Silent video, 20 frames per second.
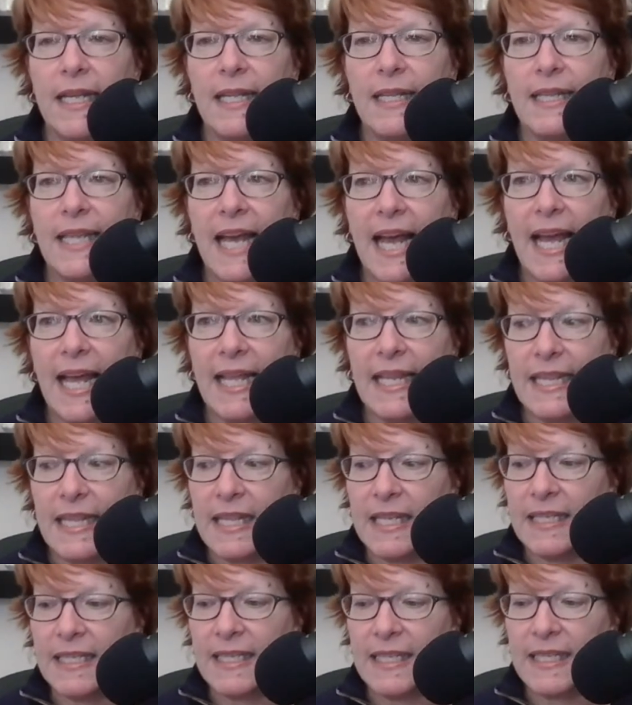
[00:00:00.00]
that
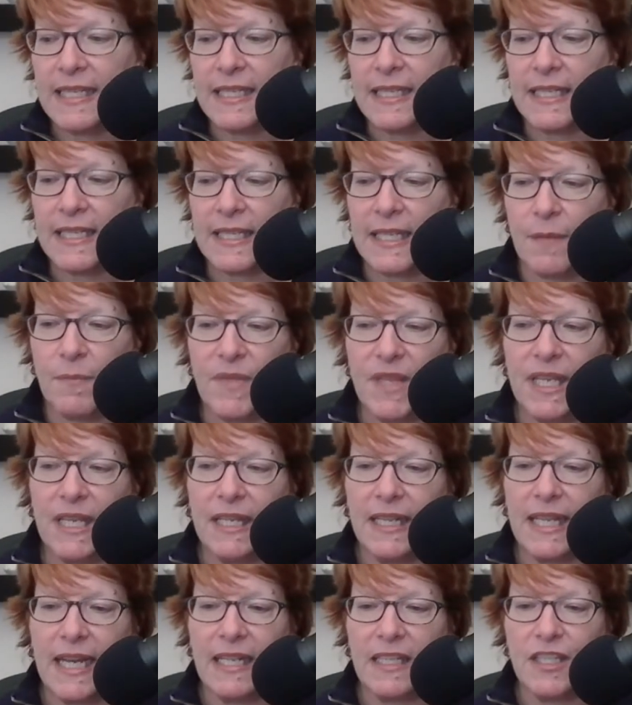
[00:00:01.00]
this isn't
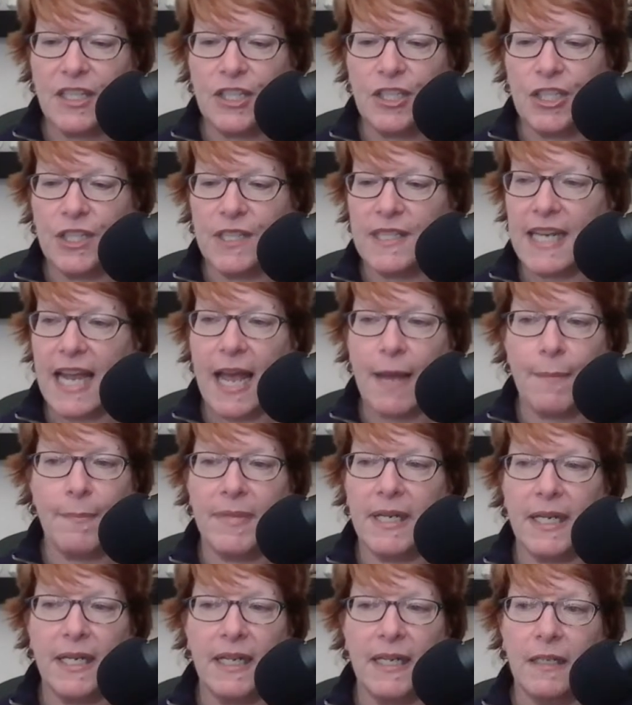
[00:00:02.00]
something that's just
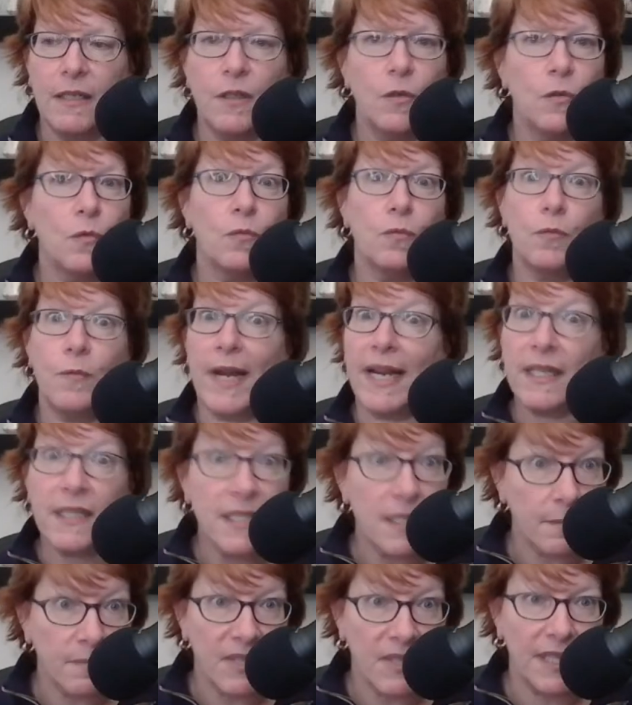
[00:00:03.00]
happening
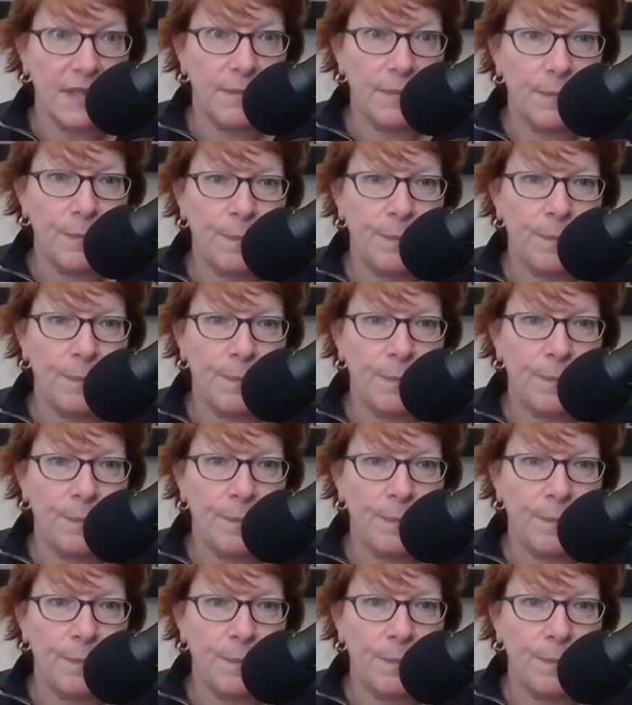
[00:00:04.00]
randomly?